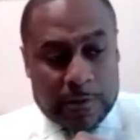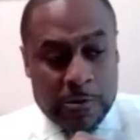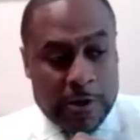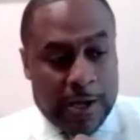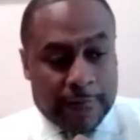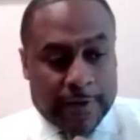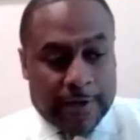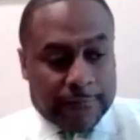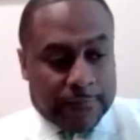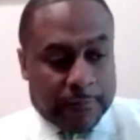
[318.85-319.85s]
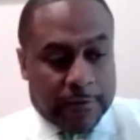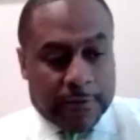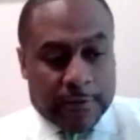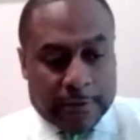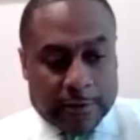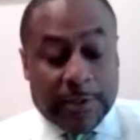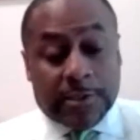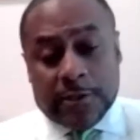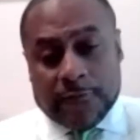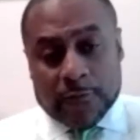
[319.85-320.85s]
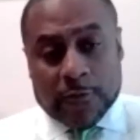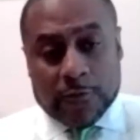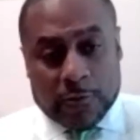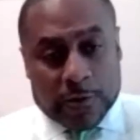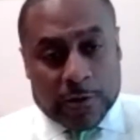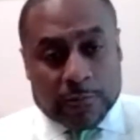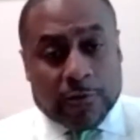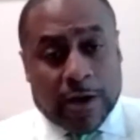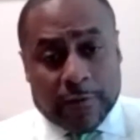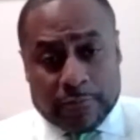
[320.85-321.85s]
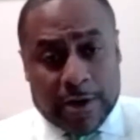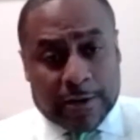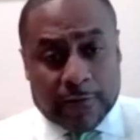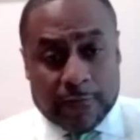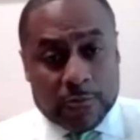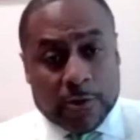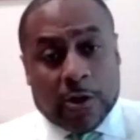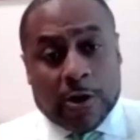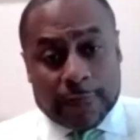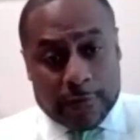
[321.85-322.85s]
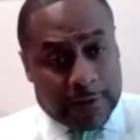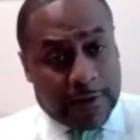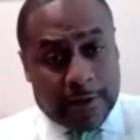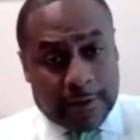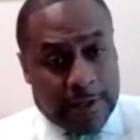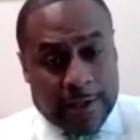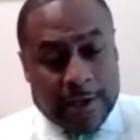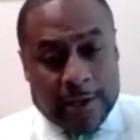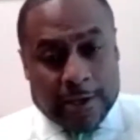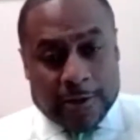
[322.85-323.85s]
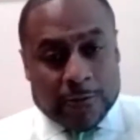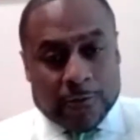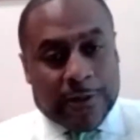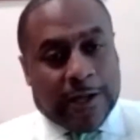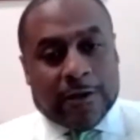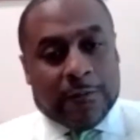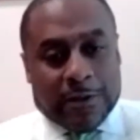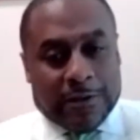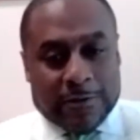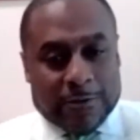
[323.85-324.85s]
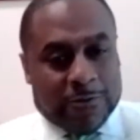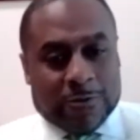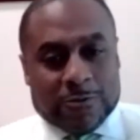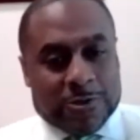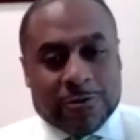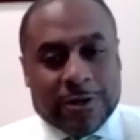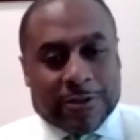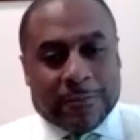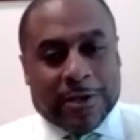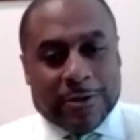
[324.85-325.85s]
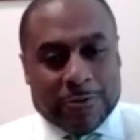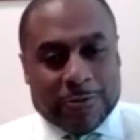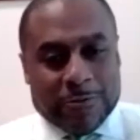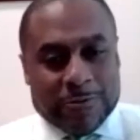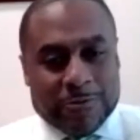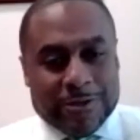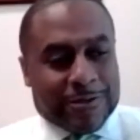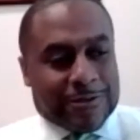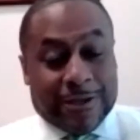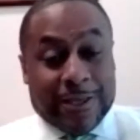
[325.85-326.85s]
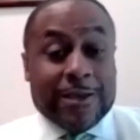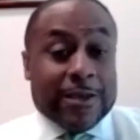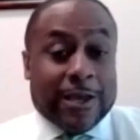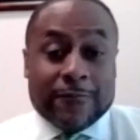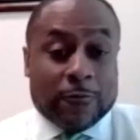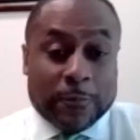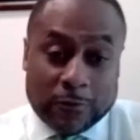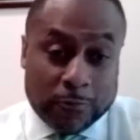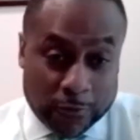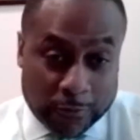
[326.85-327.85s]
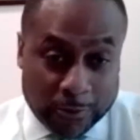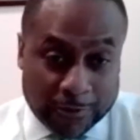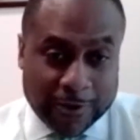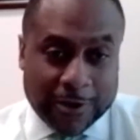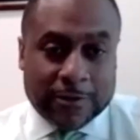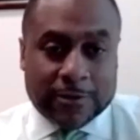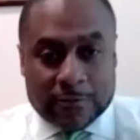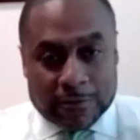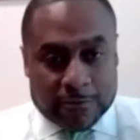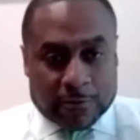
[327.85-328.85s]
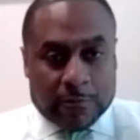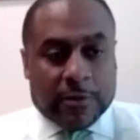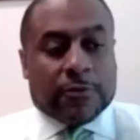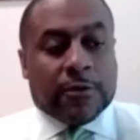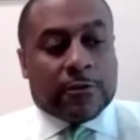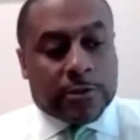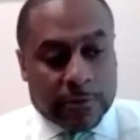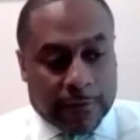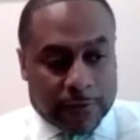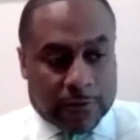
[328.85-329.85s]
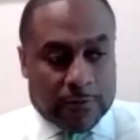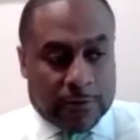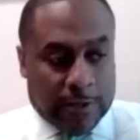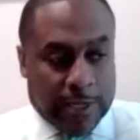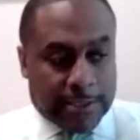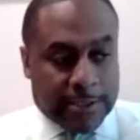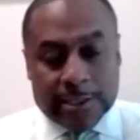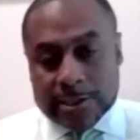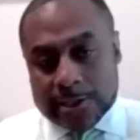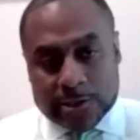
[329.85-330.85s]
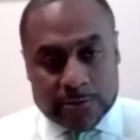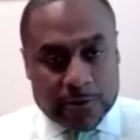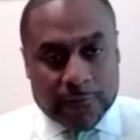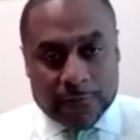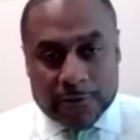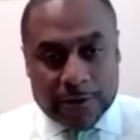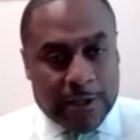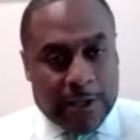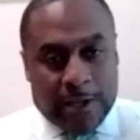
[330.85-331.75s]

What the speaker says: I've the business, especially for those going into private practice, for the law firm side, there's not coming, there's generally not somebody in your desk saying, "Hey, have all my sports work," right? There's going to be things that you're going to have to actually educate yourself on